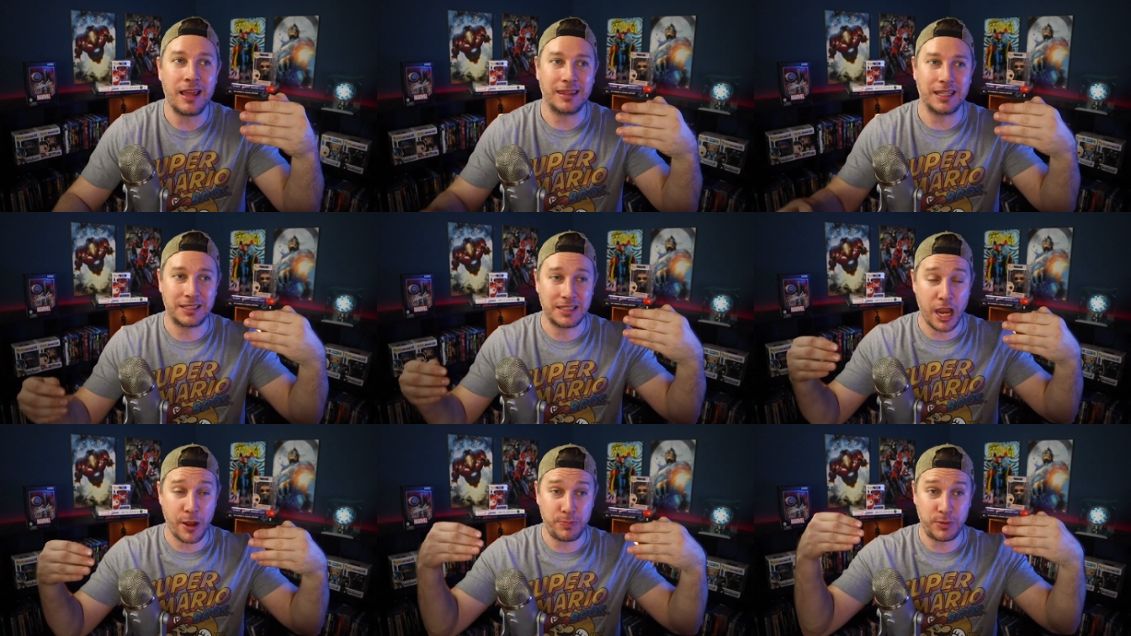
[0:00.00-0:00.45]

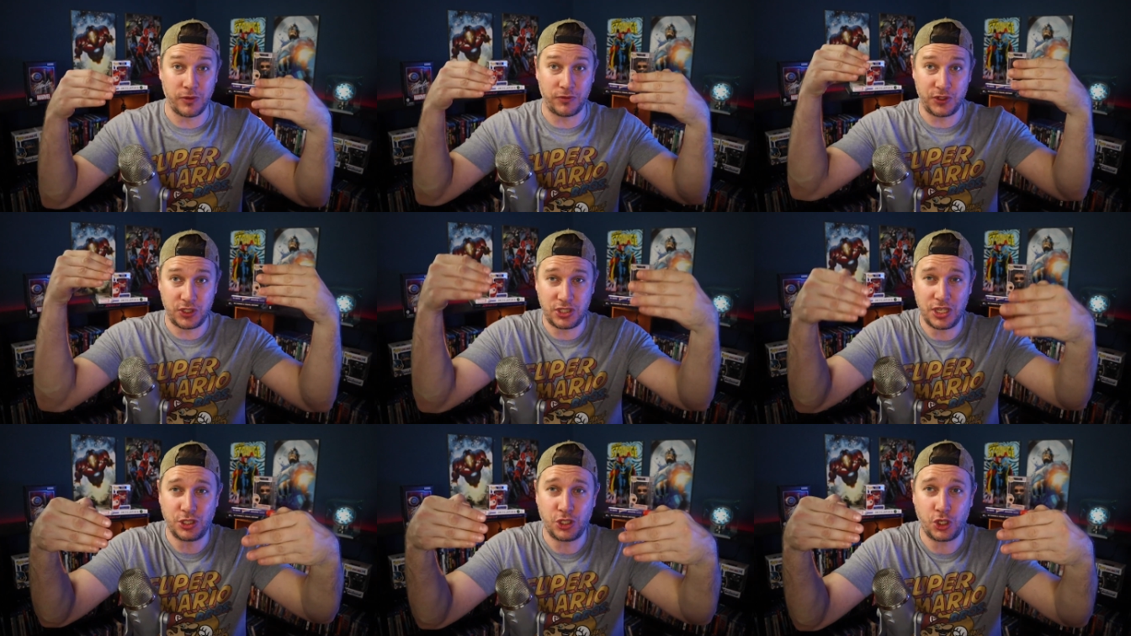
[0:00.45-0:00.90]
the types
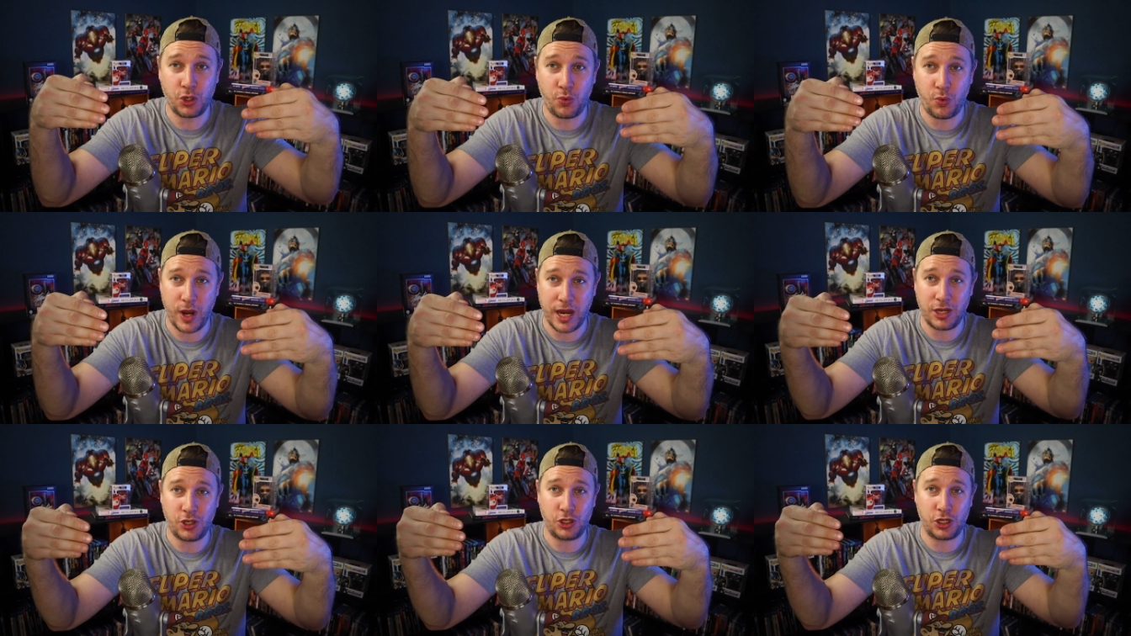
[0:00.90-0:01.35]
of
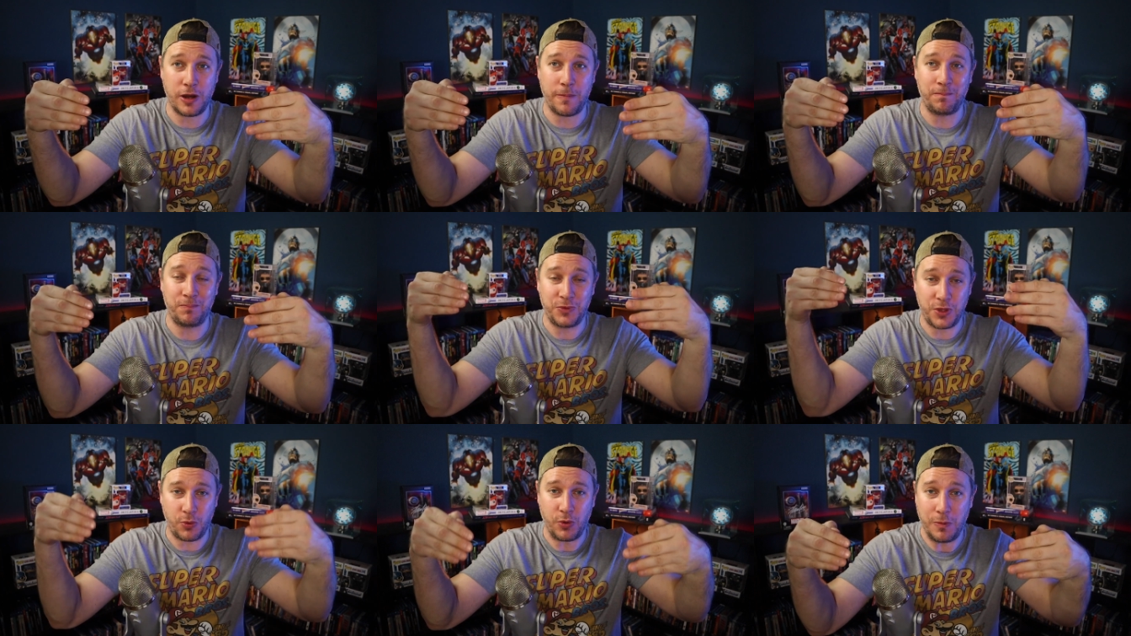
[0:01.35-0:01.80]

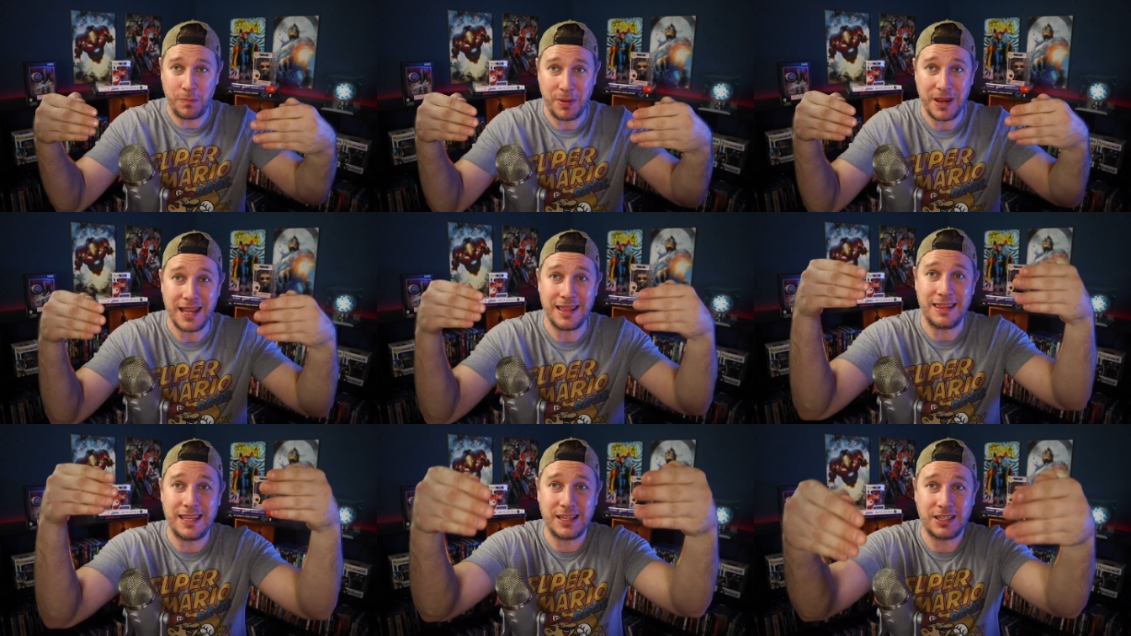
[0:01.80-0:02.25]
situation that would
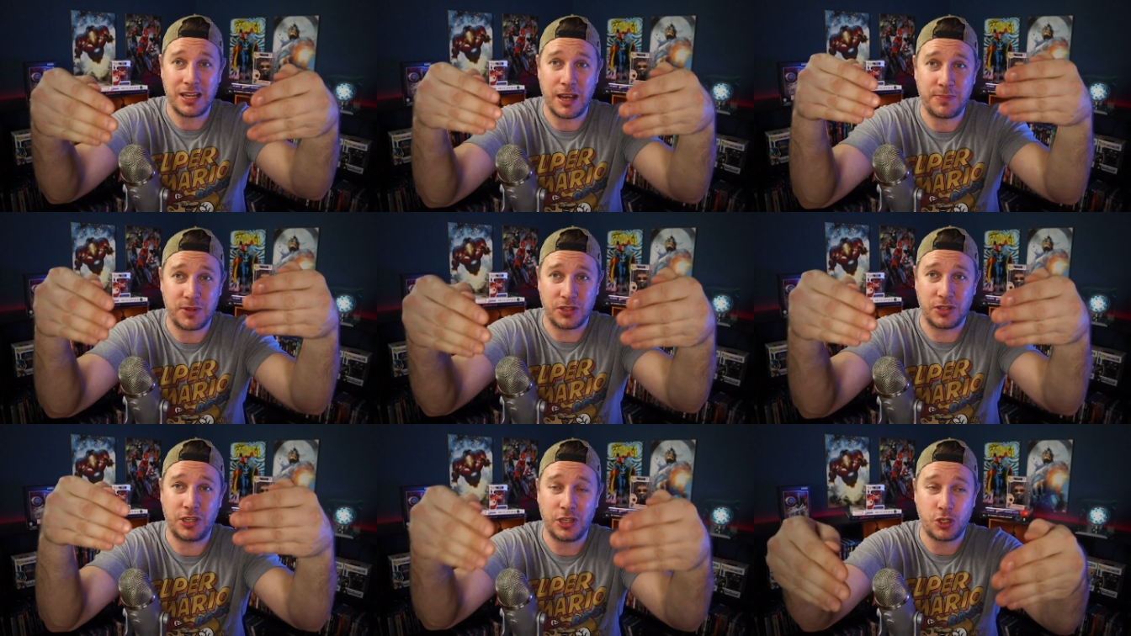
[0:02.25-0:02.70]
be in these
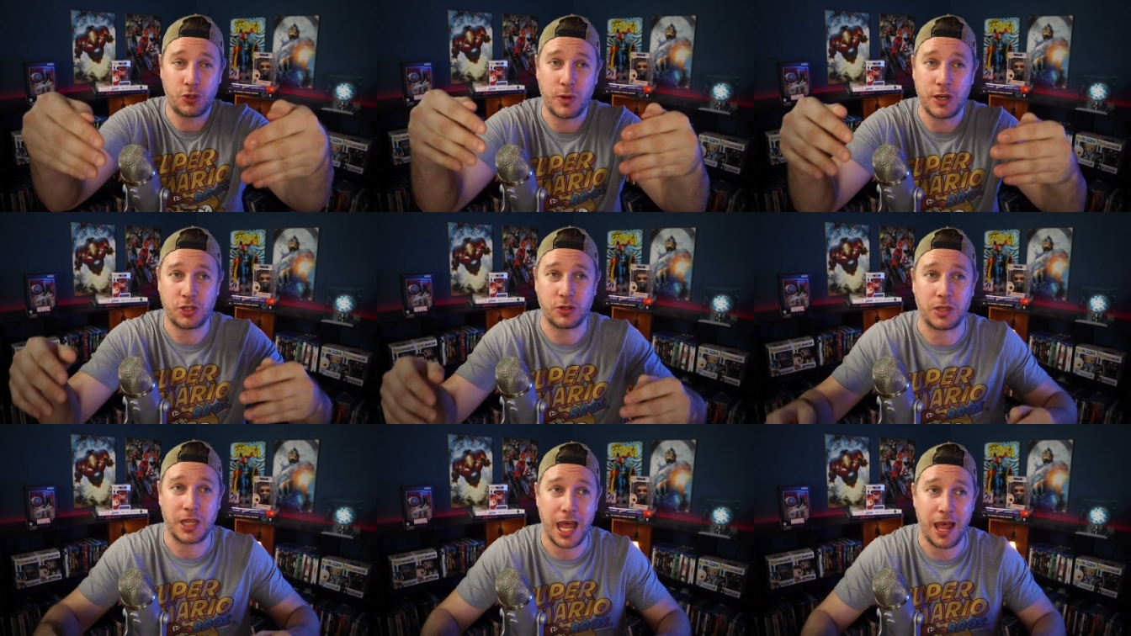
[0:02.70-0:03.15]
types of
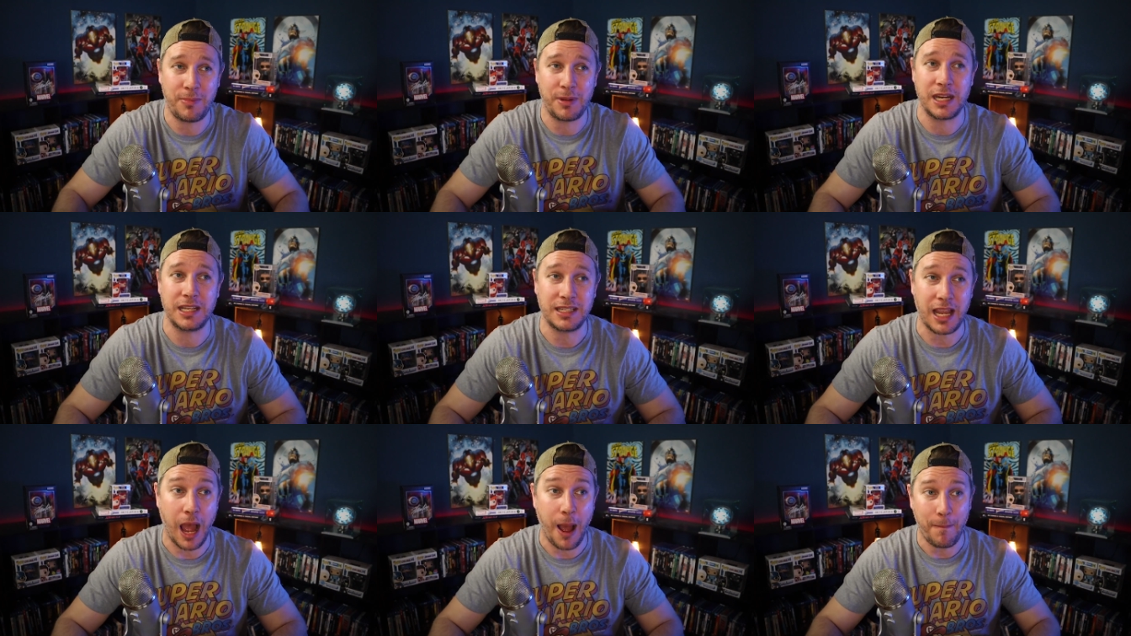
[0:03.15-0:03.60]
situational comedies